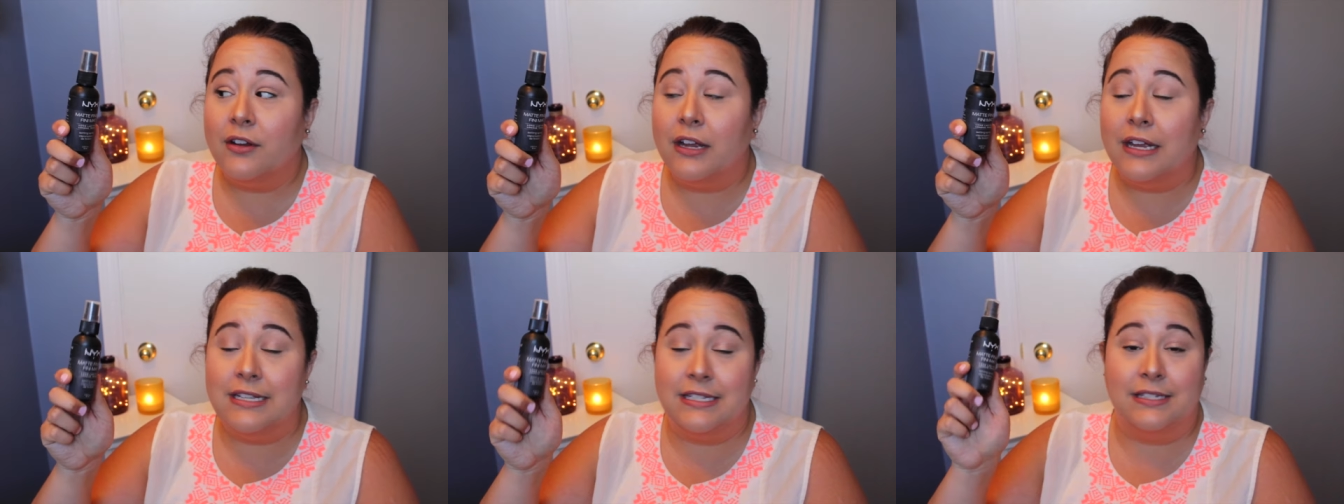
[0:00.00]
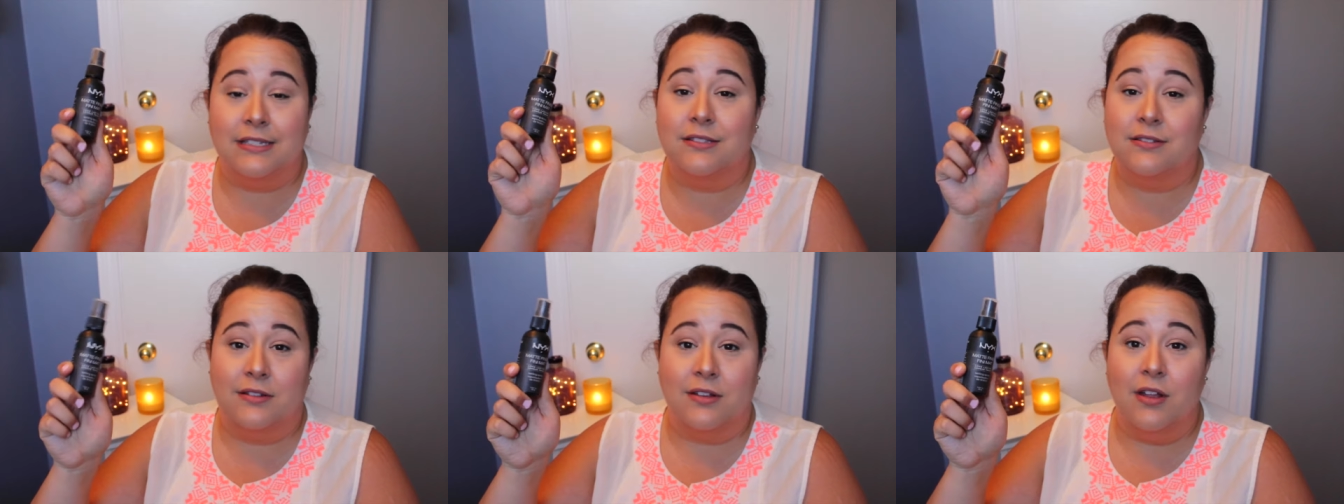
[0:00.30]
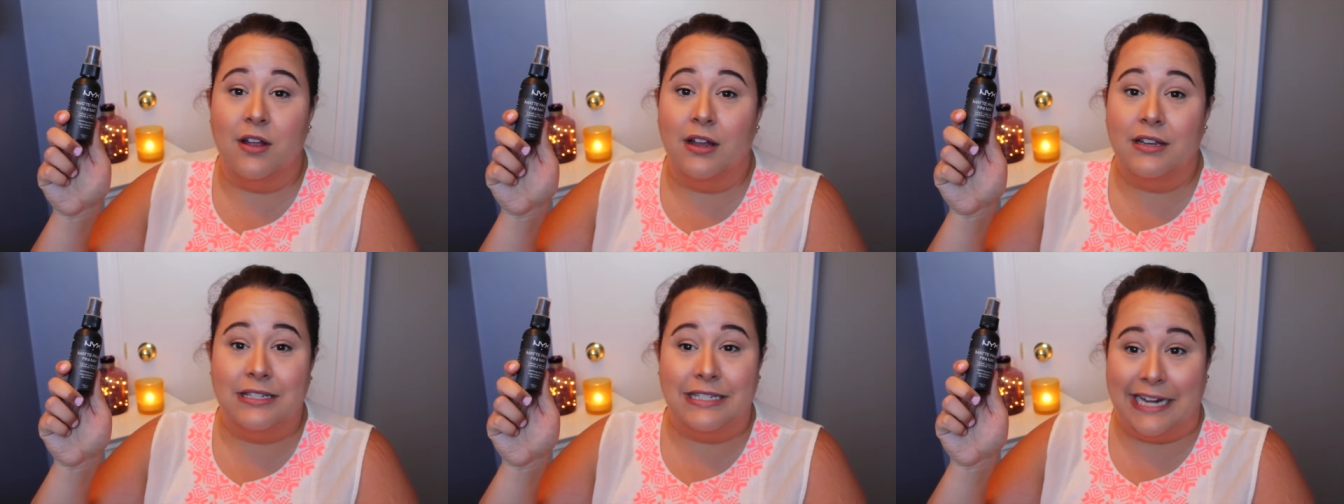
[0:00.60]
is,
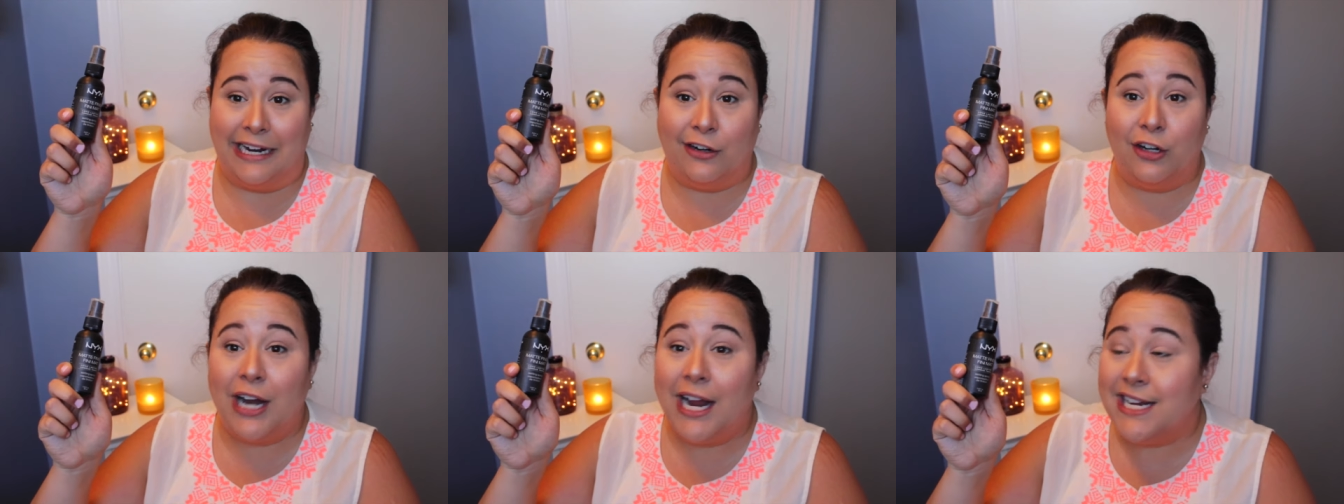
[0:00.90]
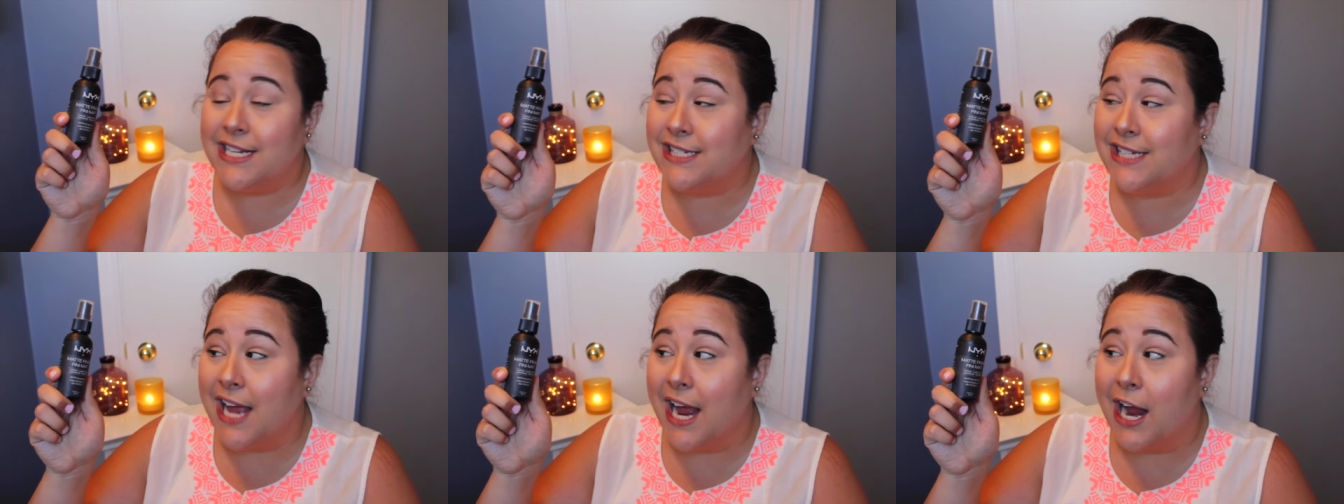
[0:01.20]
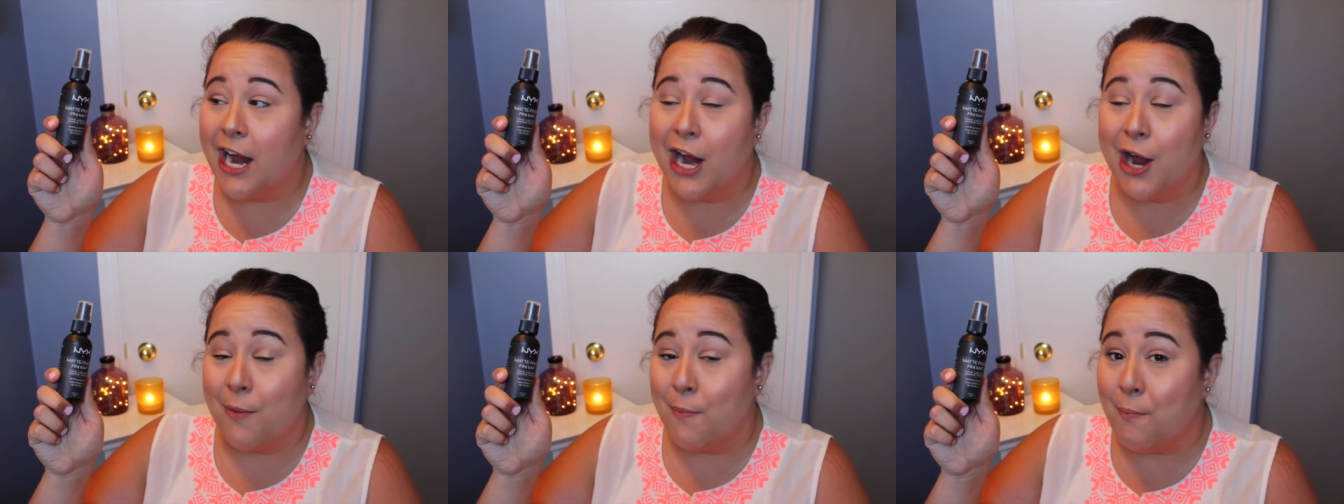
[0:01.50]
dare I
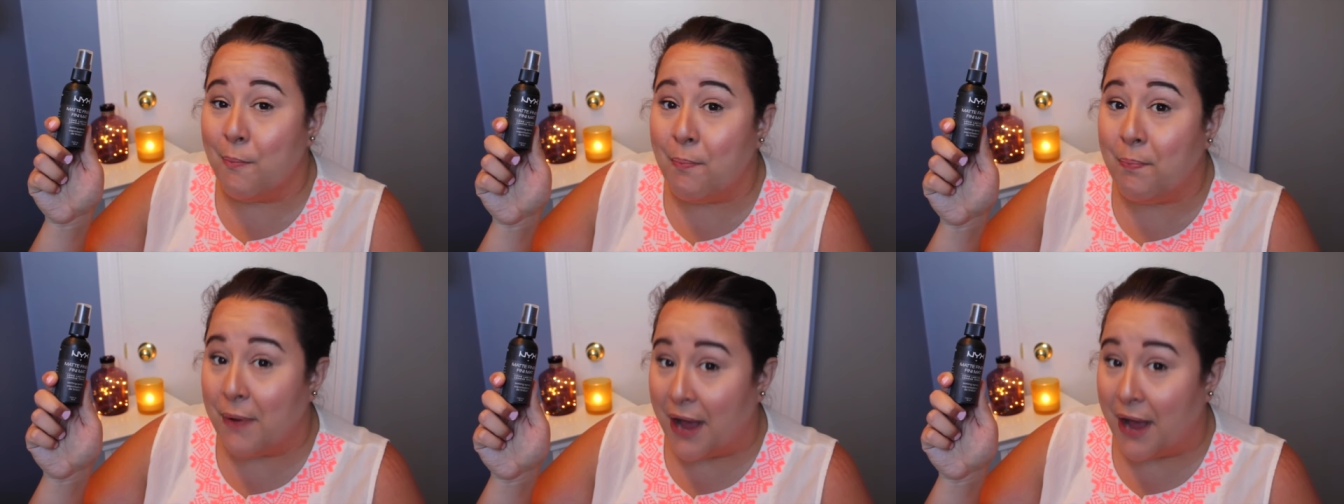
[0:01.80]
say,